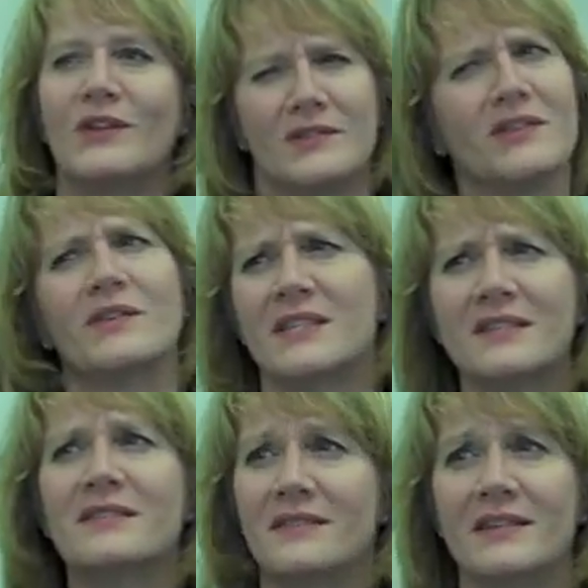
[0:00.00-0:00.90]
and so
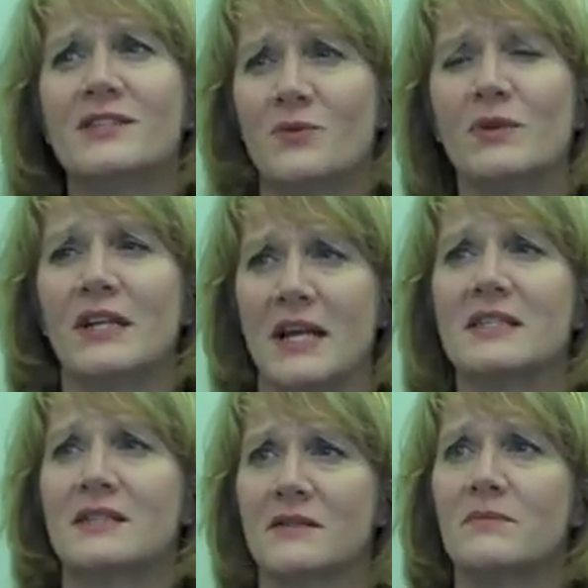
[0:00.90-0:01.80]
it's a really
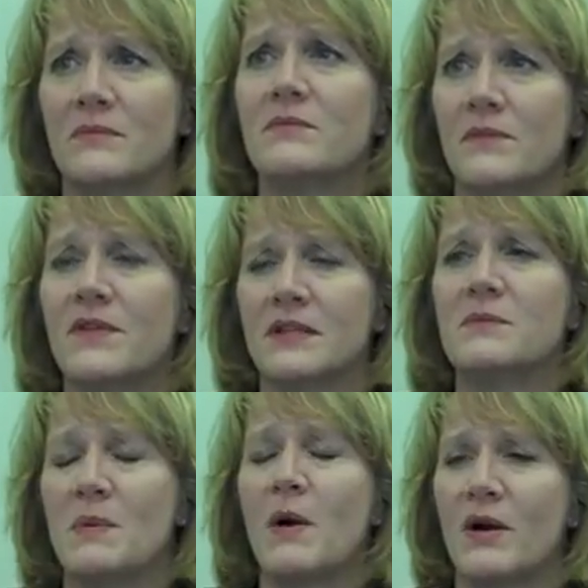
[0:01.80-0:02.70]
nice thing to
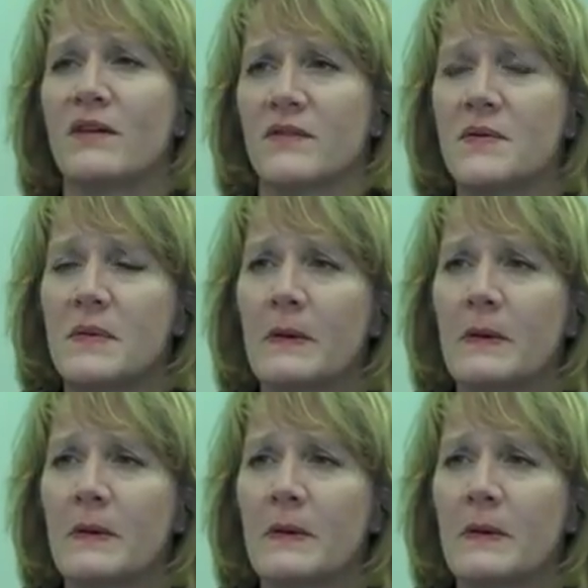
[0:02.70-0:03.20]
be part of.